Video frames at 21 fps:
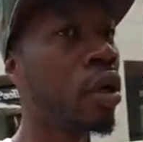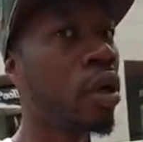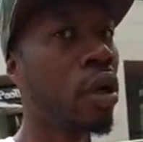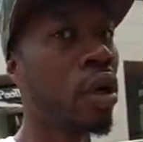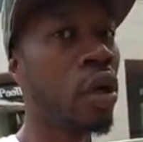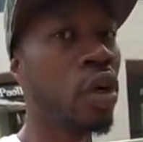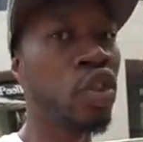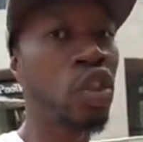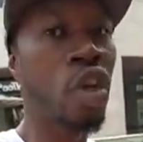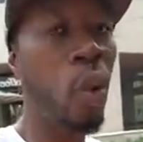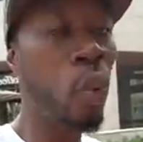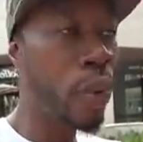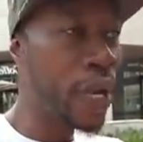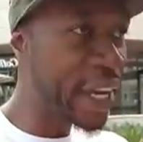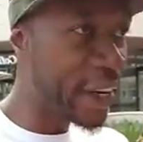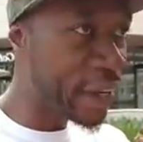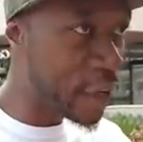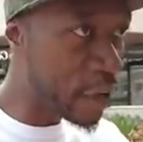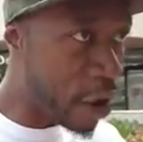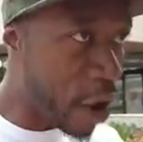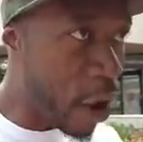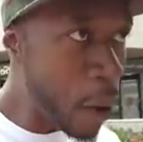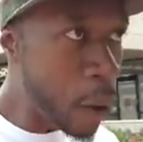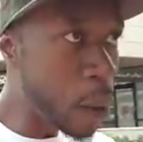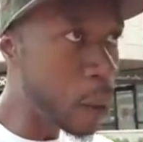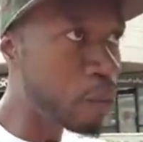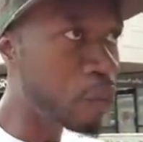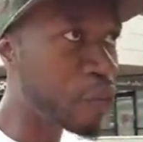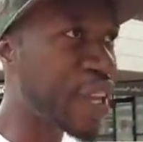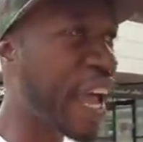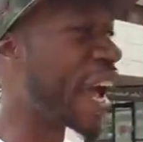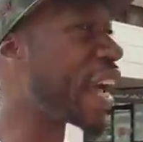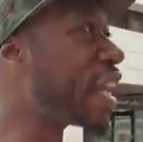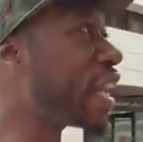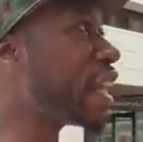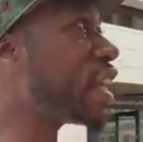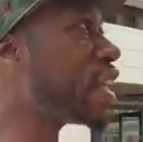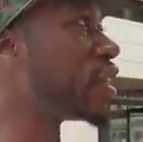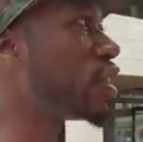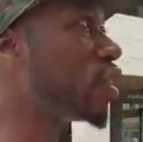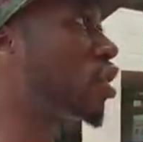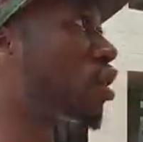So we know that it
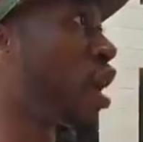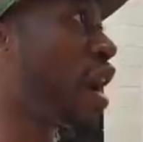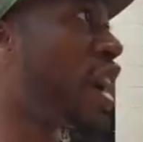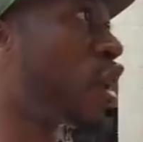is a